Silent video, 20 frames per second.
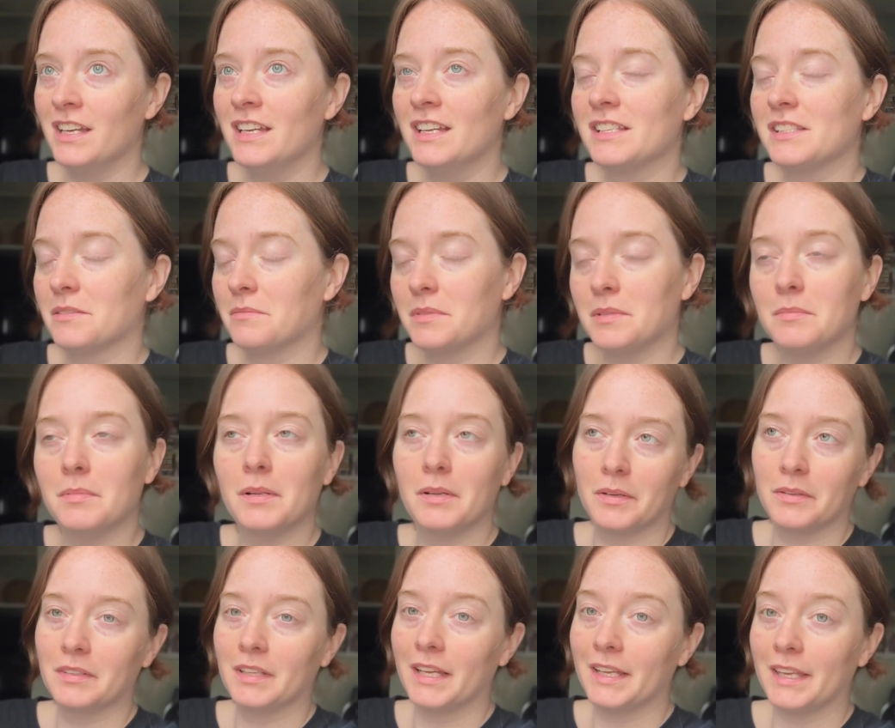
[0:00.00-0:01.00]
Some people
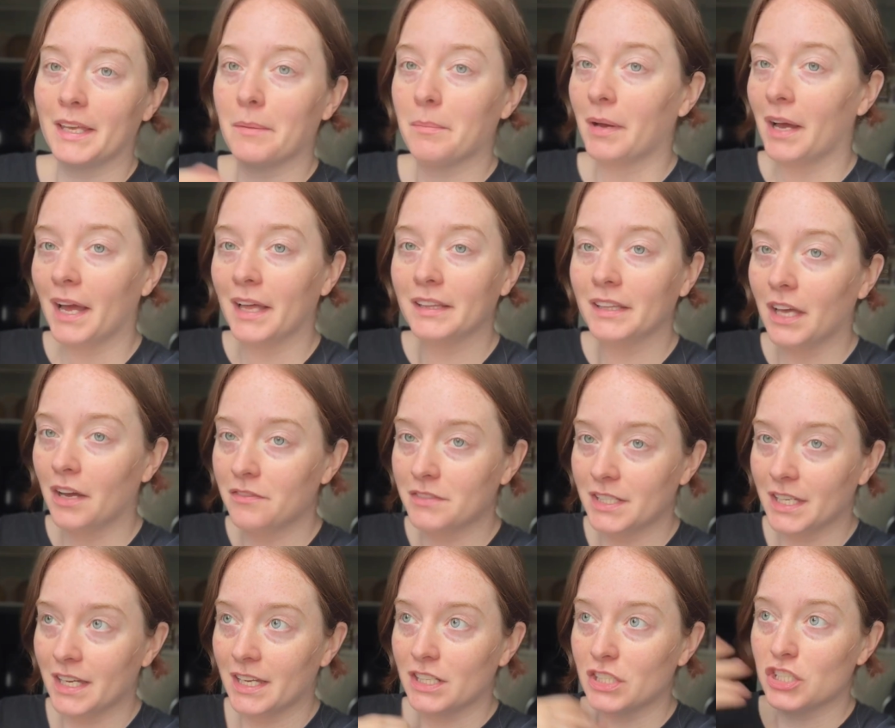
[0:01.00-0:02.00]
don't like it, but I loved
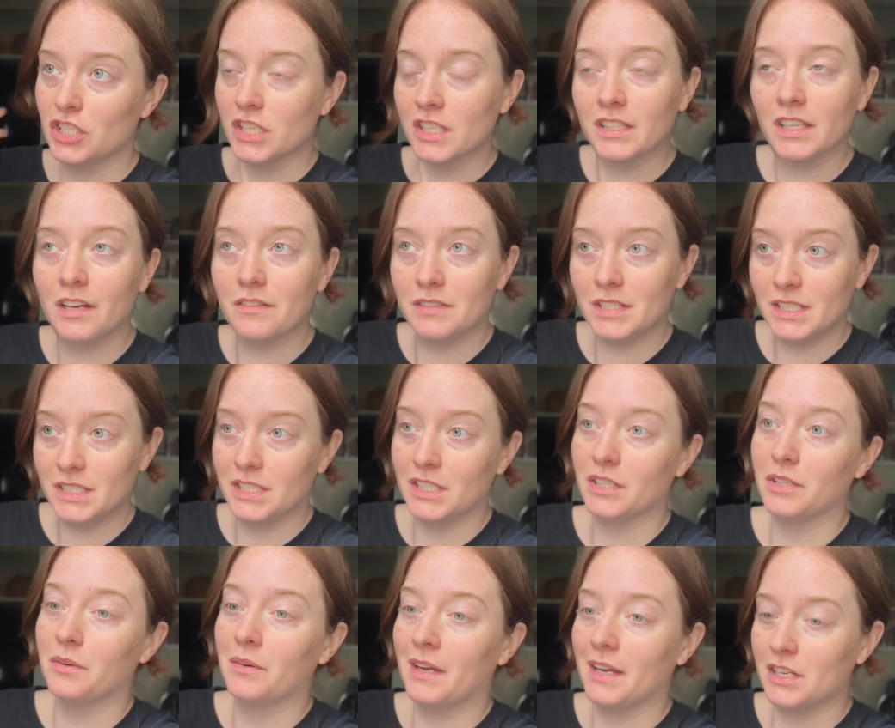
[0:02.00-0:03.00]
it, and she loved it
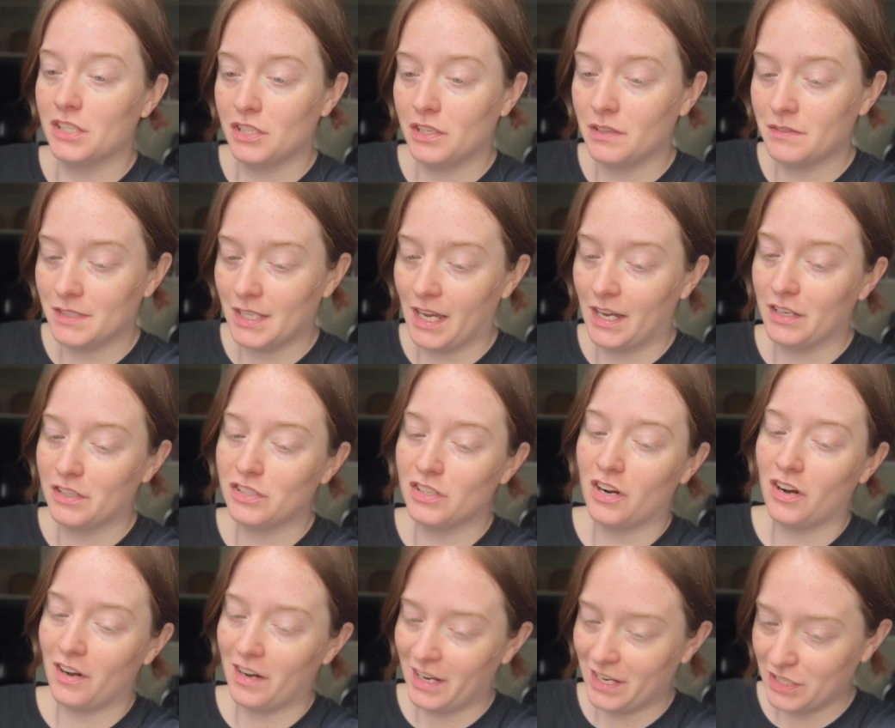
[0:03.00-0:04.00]
too, and she loves
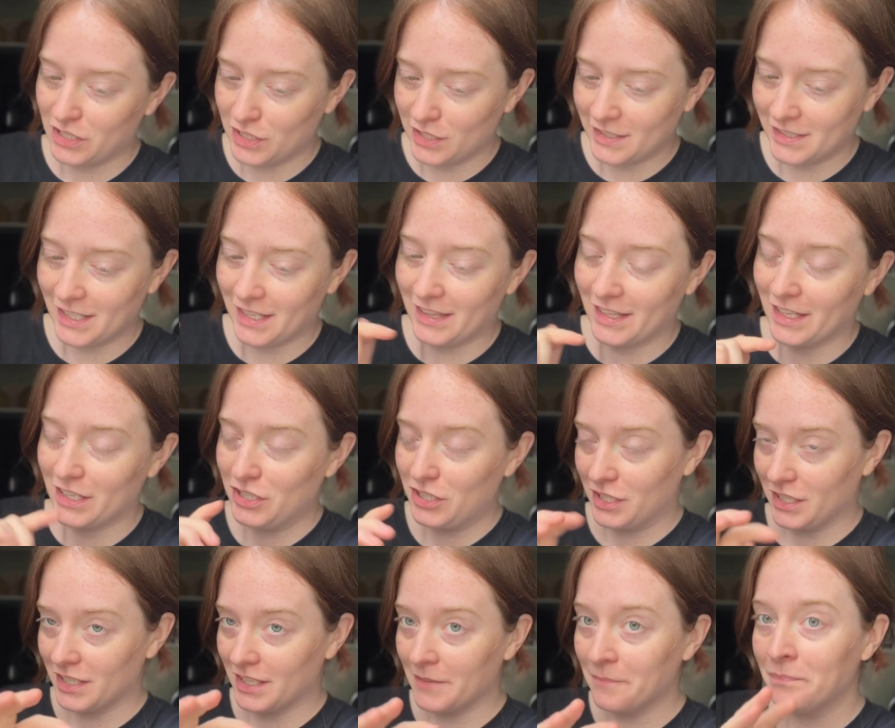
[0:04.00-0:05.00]
Avatar, and she said that
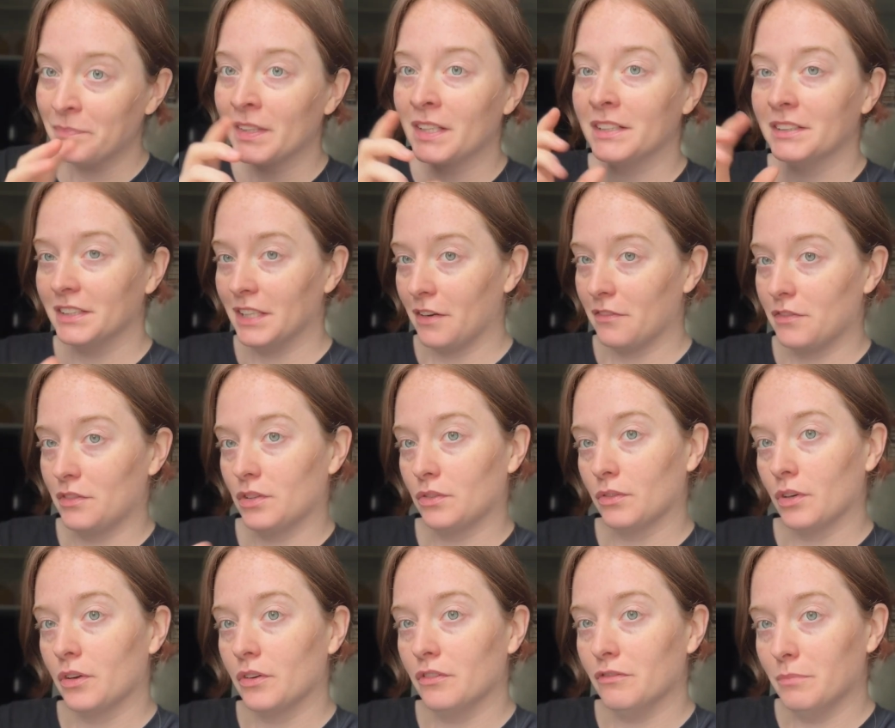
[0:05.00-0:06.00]
she loved The
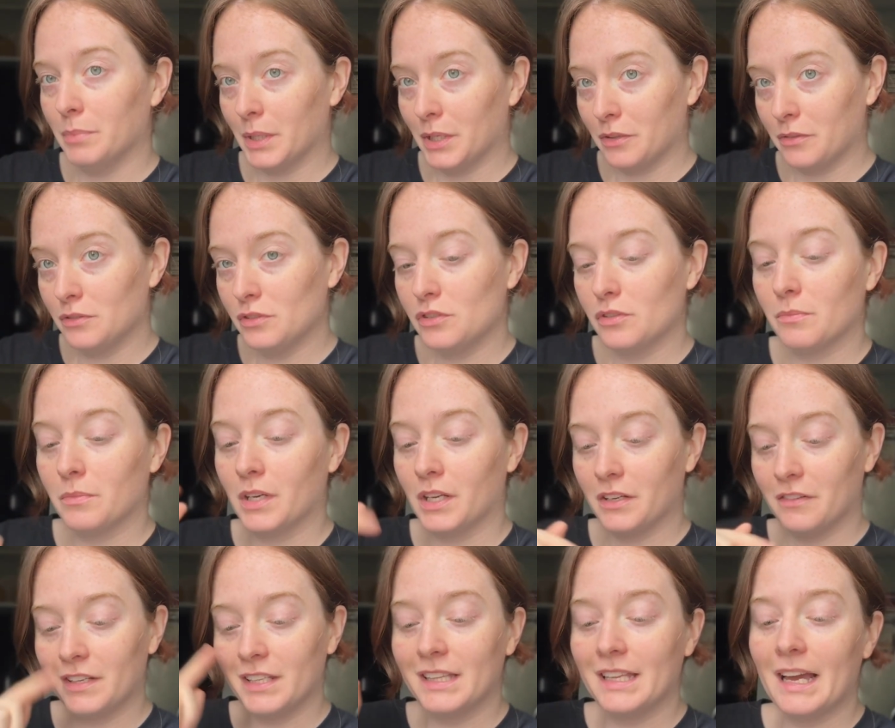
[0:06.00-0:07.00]
Road of Bones, so I'm gonna
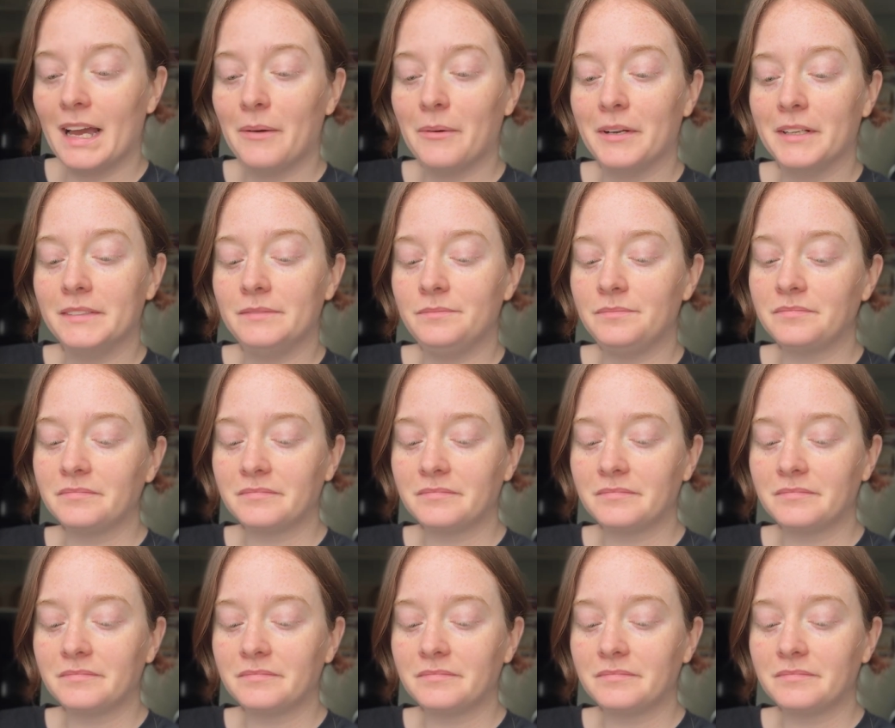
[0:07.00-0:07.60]
read that one